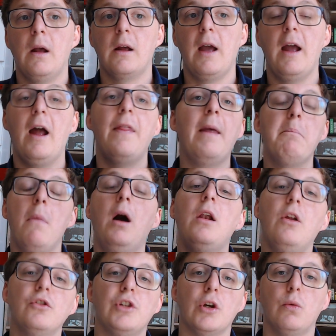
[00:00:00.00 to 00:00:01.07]
Okay, and that my
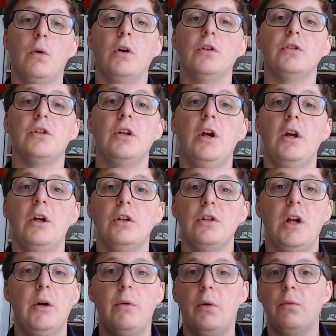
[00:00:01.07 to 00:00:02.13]
logic was, you
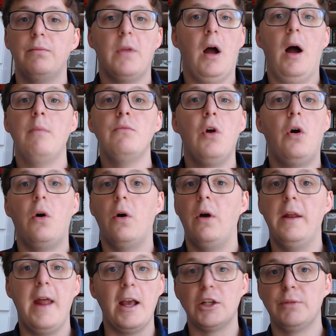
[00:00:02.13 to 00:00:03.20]
know, well, I'm not
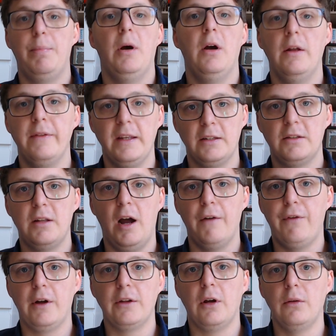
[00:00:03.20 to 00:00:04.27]
an expert in this stuff.
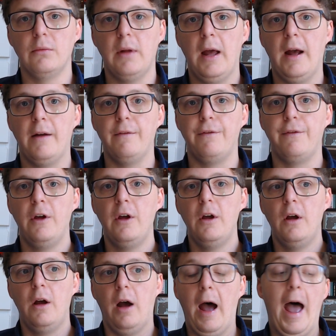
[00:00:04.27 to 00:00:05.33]
I
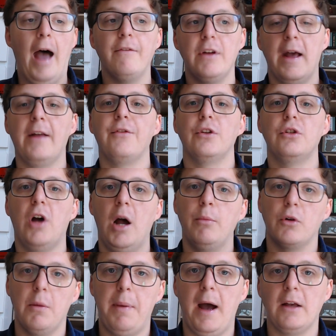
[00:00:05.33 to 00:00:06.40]
haven't had the time
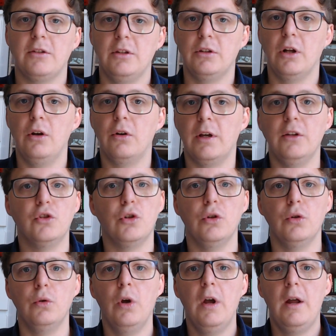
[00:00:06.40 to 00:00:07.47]
or capacity to look
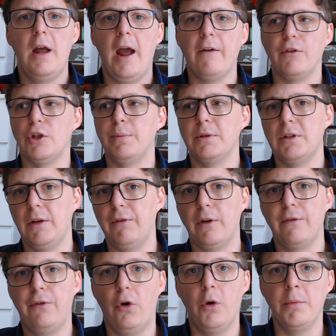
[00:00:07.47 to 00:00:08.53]
into every specific
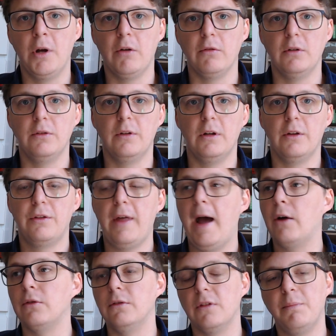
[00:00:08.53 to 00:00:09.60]
formula and the
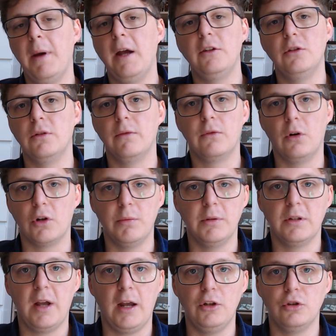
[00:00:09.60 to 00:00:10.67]
thousands of pages of
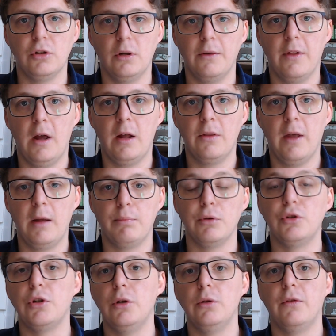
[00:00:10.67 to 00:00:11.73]
documentation that they
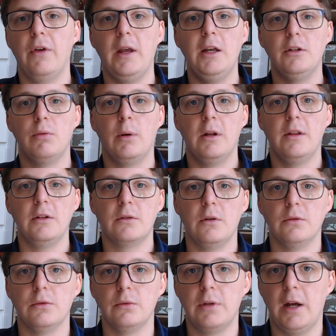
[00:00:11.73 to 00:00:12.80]
produce at each one of these
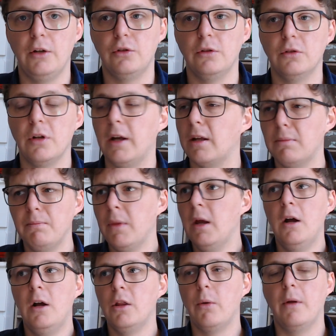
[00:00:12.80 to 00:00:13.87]
consultations. Like
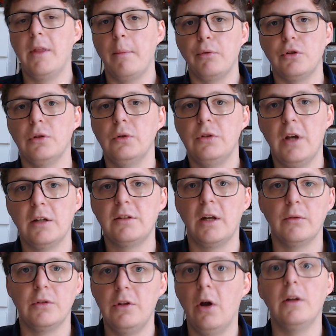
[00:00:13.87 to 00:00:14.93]
the one they produced yesterday
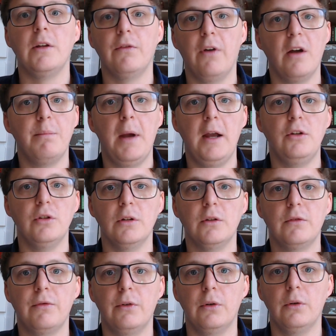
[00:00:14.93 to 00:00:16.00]
was 95 pages
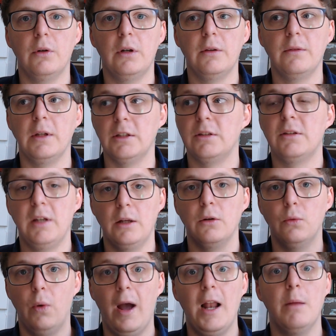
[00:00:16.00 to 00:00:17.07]
for this
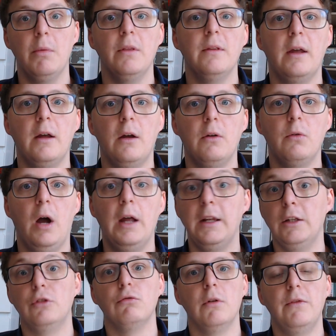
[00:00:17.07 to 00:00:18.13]
single element that I
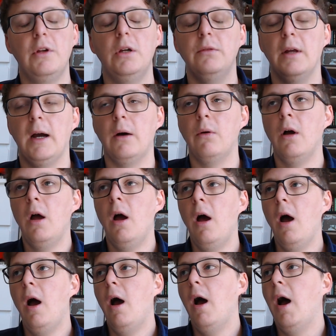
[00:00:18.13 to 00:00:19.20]
need to review now.
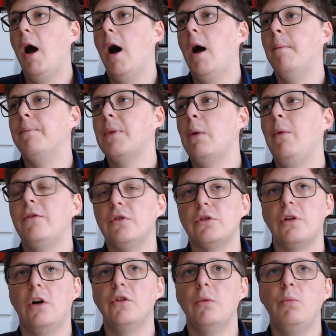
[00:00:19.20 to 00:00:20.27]
And we just
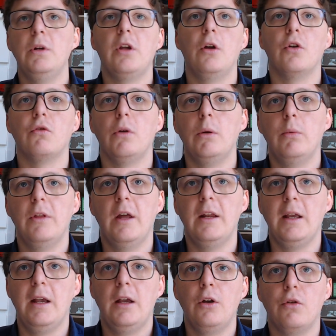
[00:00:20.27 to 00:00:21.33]
told them we don't agree with
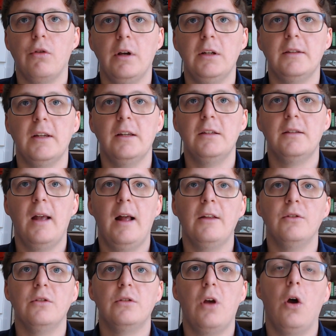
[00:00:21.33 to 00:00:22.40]
any increases
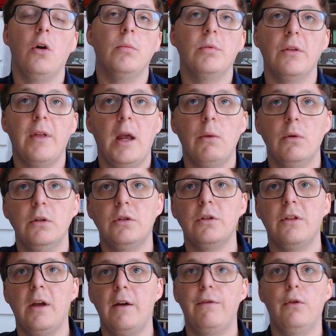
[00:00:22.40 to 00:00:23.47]
and hope that they would
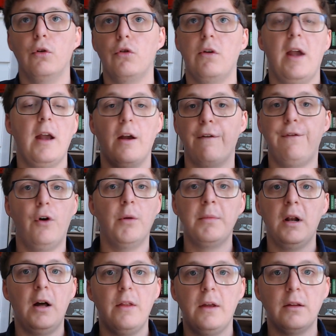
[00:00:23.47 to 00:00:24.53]
therefore create a
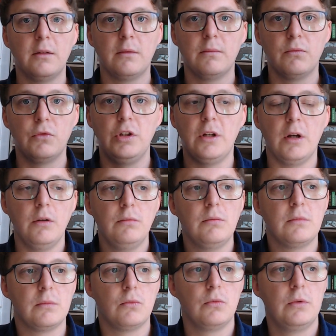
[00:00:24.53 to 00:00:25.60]
formula that, you know,
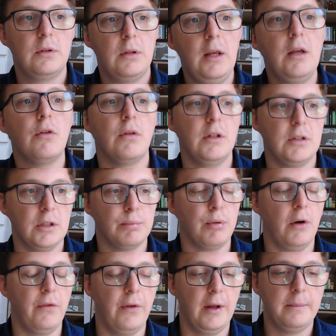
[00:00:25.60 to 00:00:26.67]
decreases
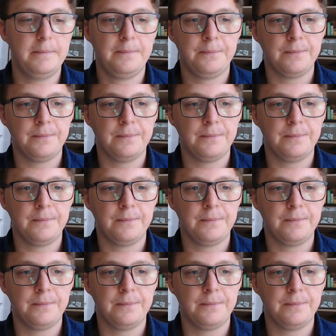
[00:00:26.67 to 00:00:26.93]
profit.